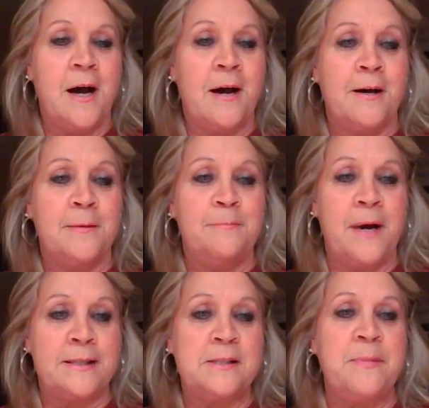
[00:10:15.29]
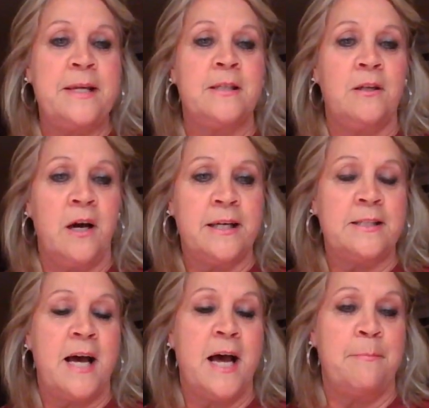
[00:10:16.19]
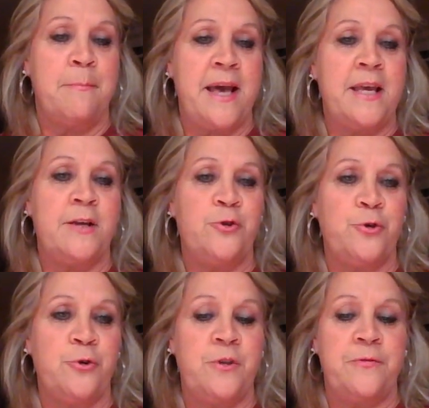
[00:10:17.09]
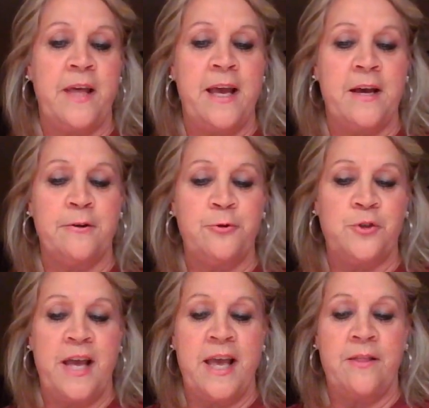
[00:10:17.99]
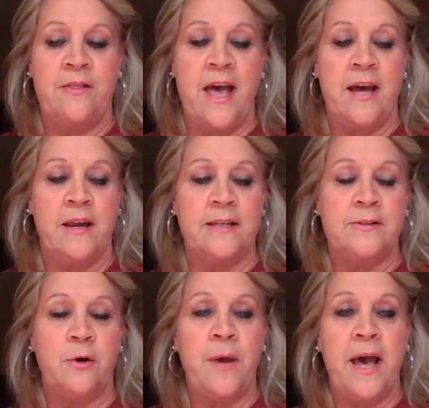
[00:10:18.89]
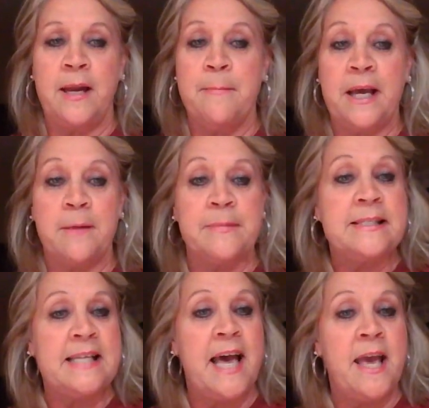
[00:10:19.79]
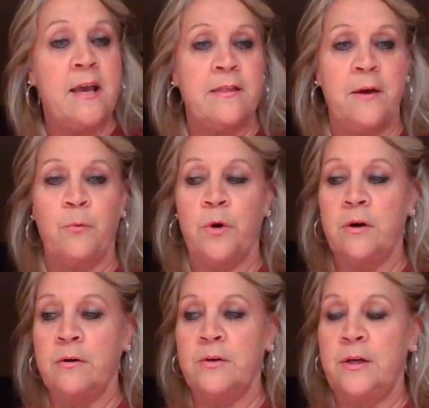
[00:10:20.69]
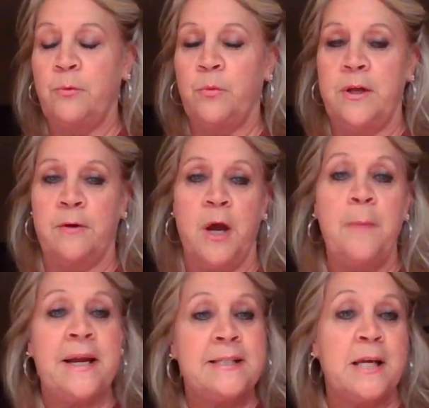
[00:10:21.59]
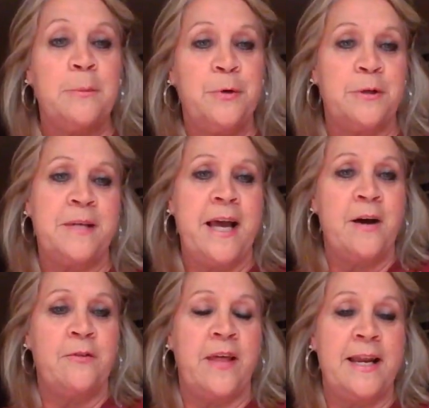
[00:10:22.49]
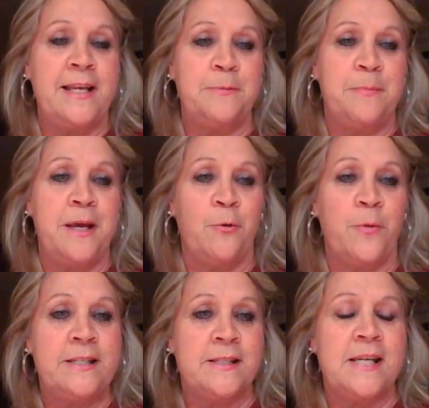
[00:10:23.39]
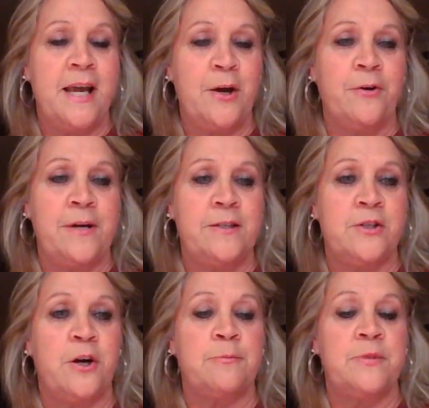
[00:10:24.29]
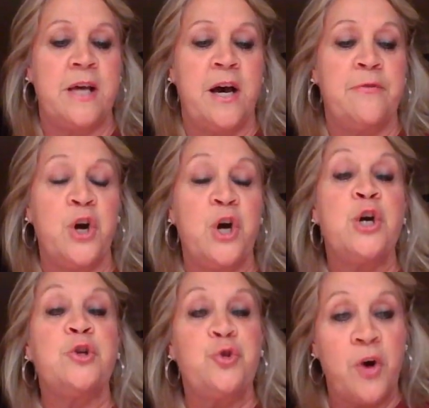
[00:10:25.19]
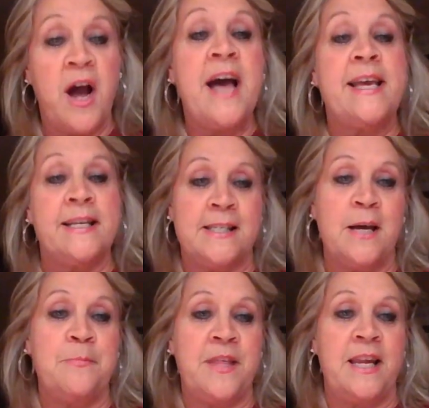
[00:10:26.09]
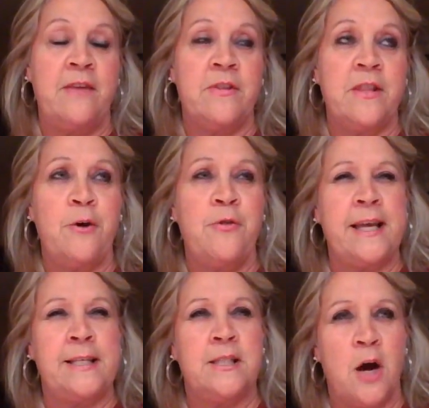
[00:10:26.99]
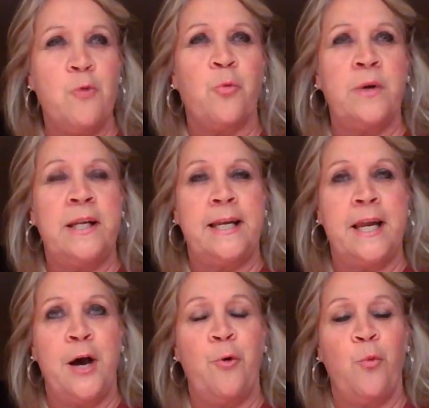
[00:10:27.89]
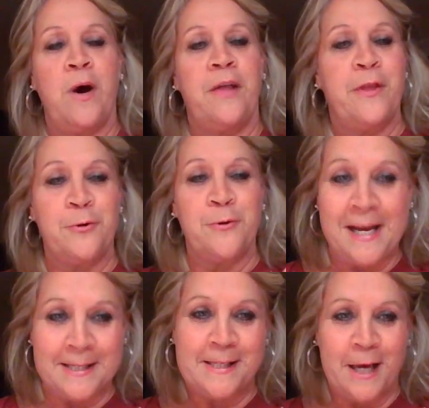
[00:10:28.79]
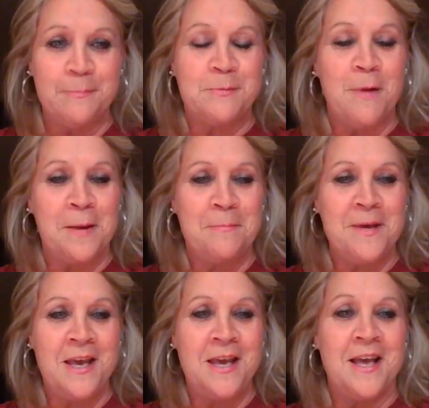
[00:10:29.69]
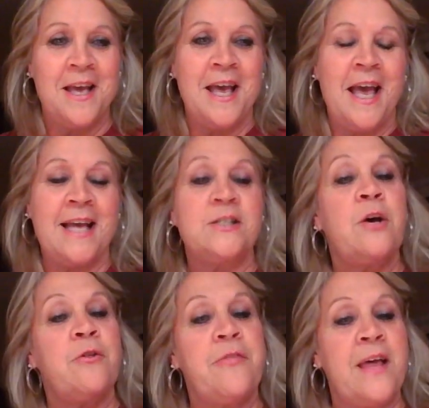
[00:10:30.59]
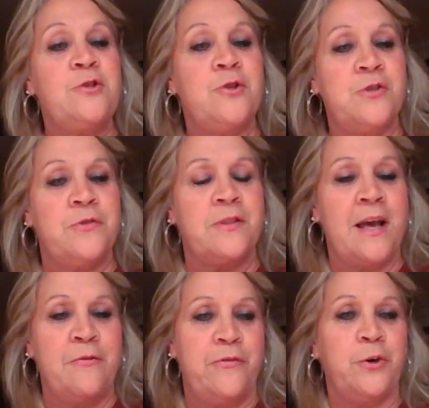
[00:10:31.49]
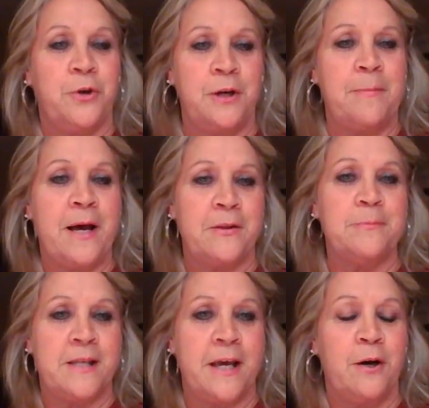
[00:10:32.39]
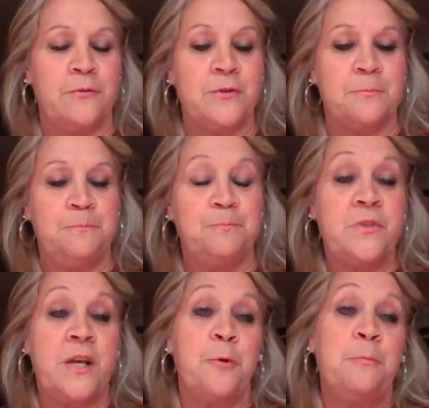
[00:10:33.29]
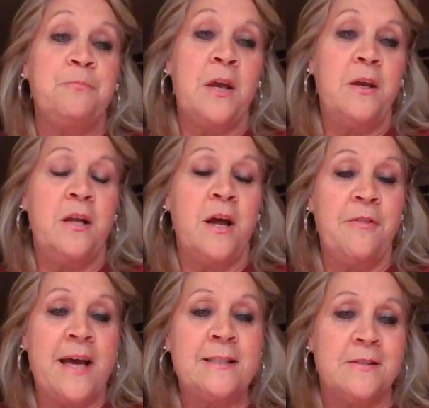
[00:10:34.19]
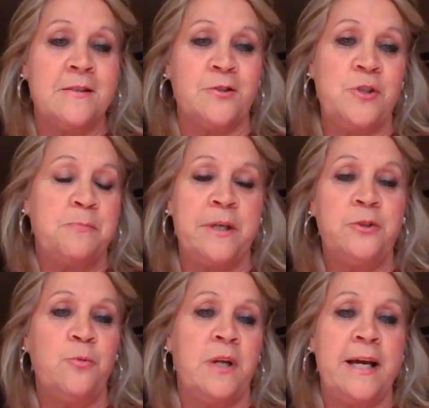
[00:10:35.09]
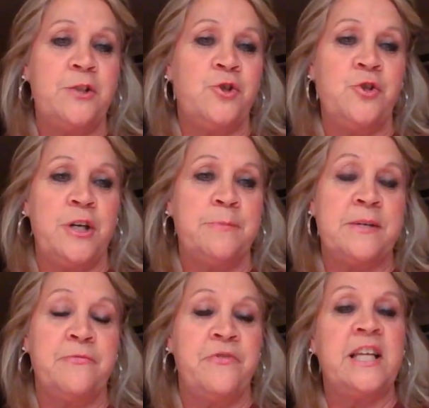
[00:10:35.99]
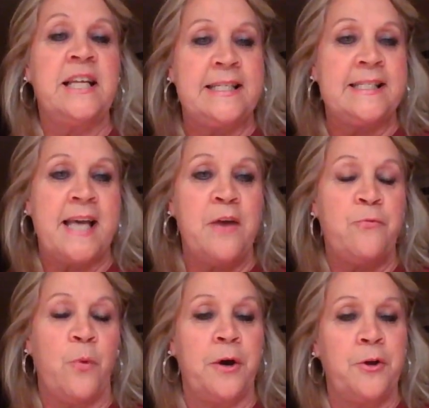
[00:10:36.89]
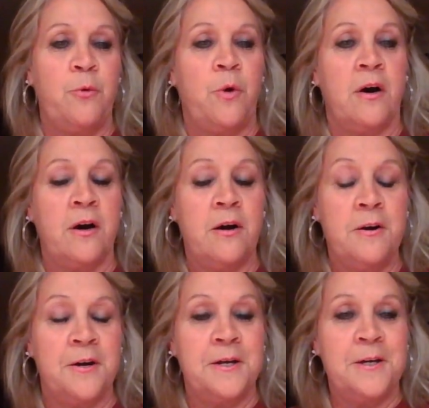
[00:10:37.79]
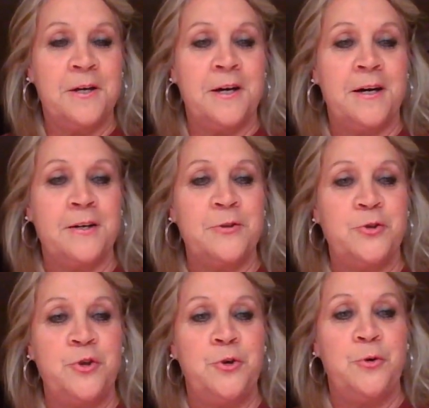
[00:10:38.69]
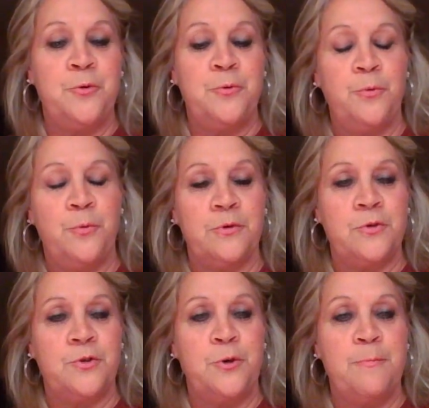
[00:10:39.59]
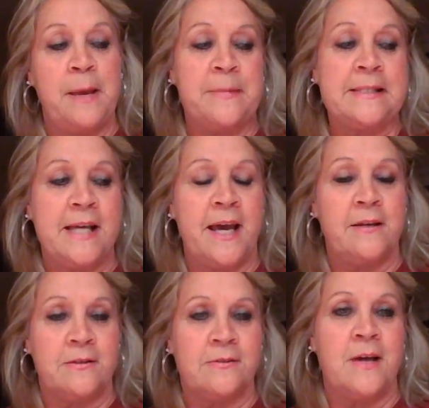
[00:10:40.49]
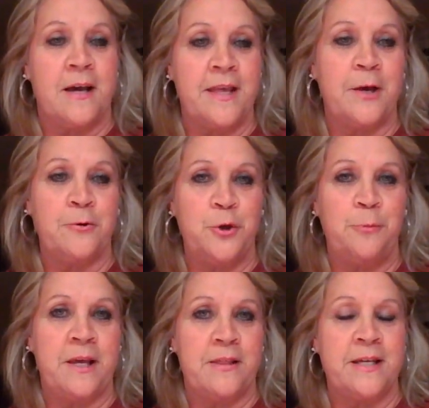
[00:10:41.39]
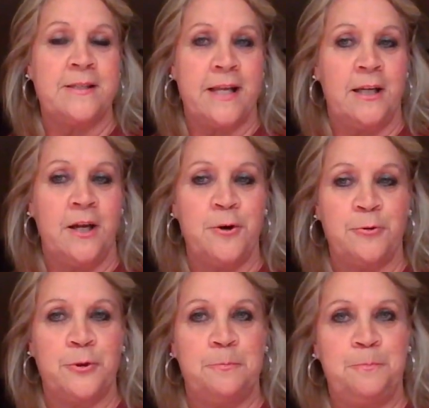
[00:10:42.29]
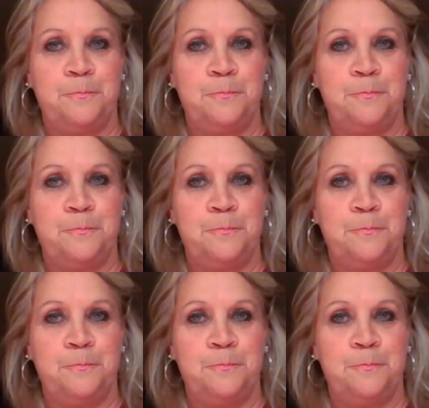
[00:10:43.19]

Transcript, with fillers: Um, I spend a lot of time making sure that they understand that it's okay to make a mistake, that we're, you, you know, nobody's going to put them down. They need to be a risk taker in terms of trying something, even though they don't really know what their next steps might be. And so that they just, they feel good about themselves. So, you know, that's just building relationships and feeling safe where you are uh, to to make mistakes. I think are two big things that I learned.